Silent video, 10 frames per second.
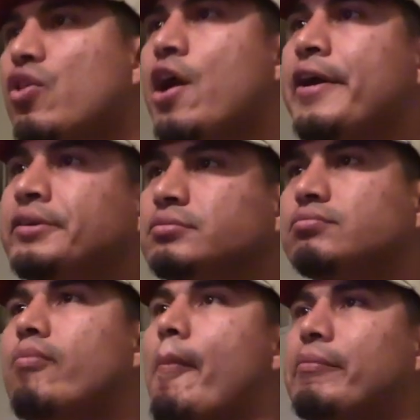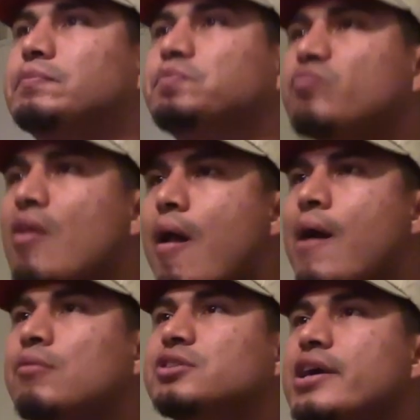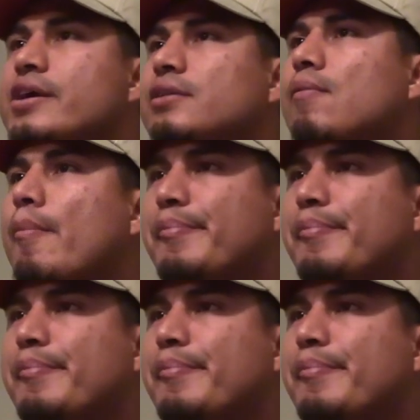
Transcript: Then I would take